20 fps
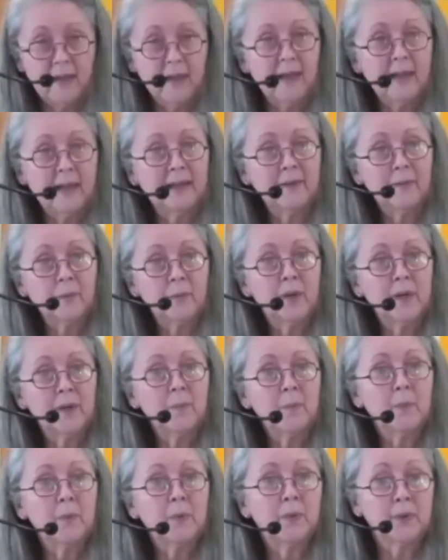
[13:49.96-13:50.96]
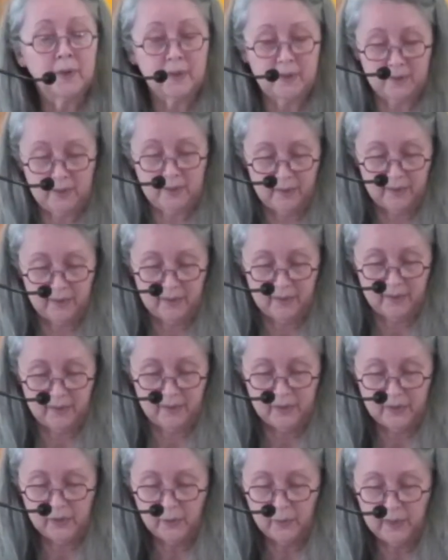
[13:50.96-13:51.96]
And what more
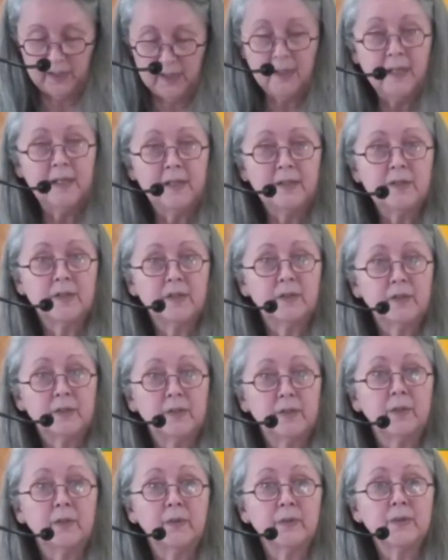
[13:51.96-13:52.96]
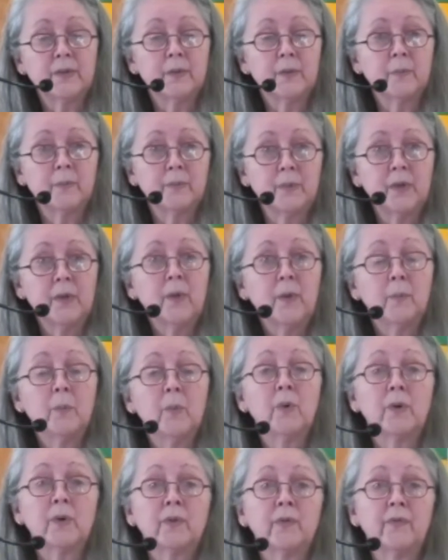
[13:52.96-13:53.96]
do we need to do to
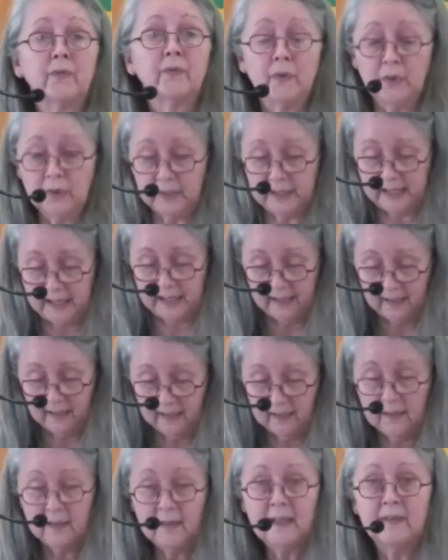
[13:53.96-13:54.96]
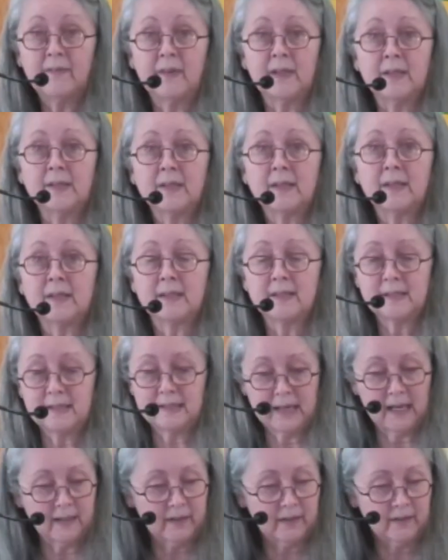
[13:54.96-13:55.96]
more fully live into this
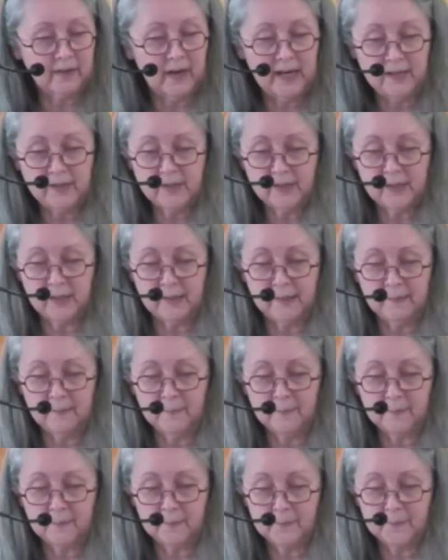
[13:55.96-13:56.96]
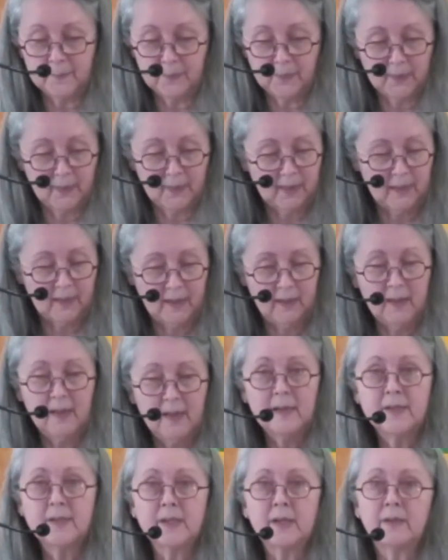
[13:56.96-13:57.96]
declaration?
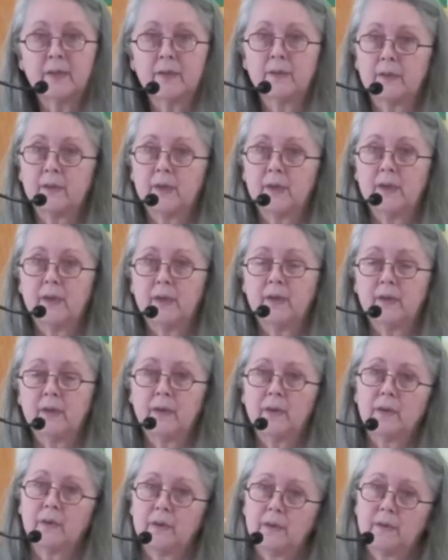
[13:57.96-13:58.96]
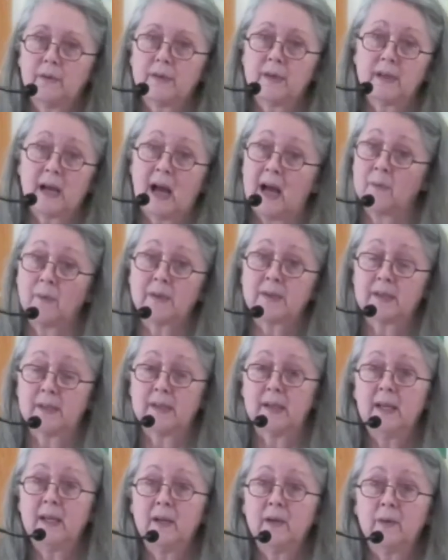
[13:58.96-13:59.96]
So I
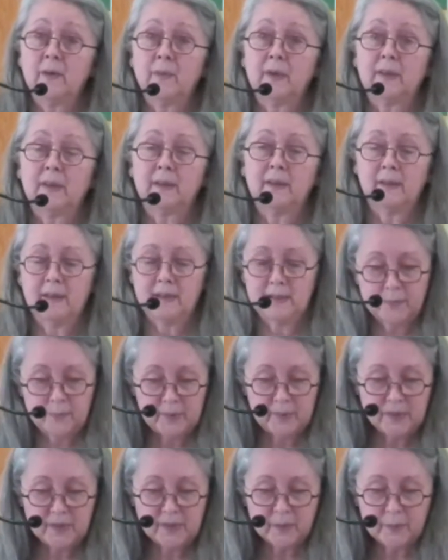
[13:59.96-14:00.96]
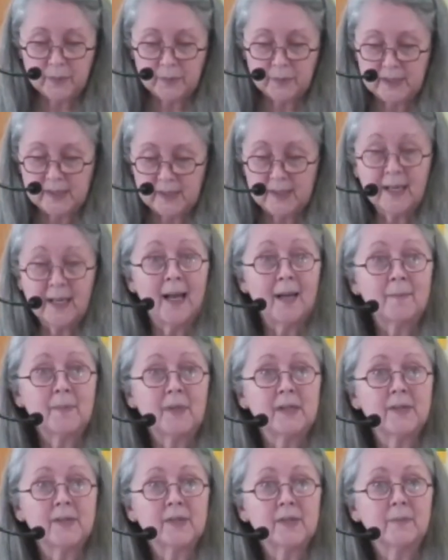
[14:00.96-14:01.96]
wasn't here when this principle was
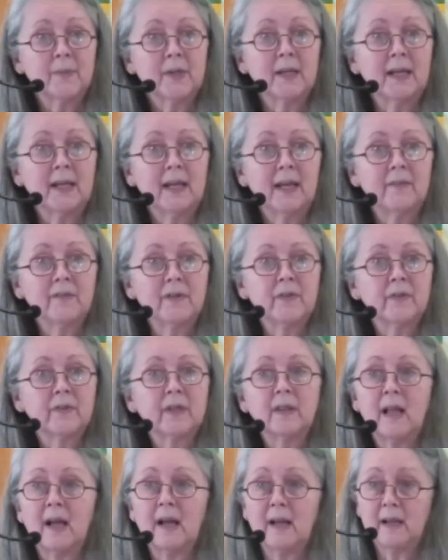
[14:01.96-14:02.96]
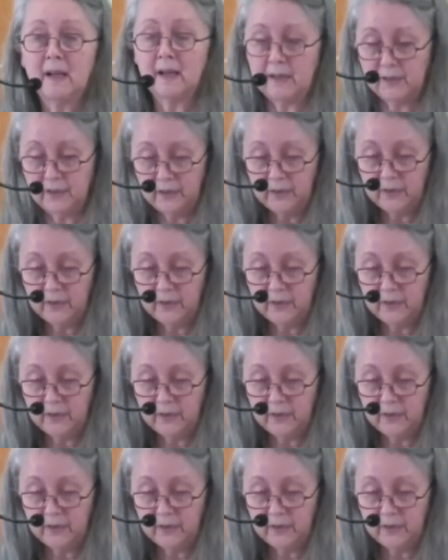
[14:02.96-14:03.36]
adopted, so I'm going to have to rely on